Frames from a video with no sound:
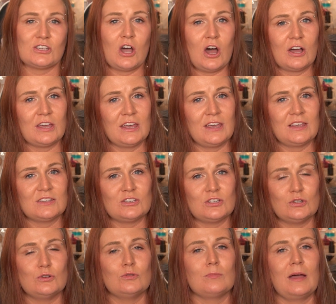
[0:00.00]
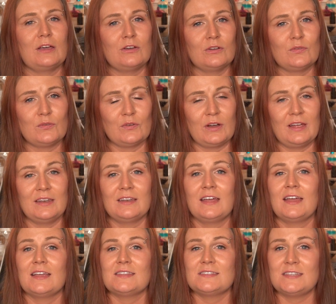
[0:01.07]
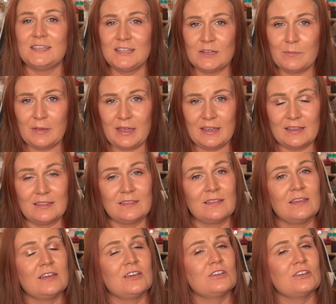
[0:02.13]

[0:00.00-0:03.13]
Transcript: talking to my good friend Tina Bacon,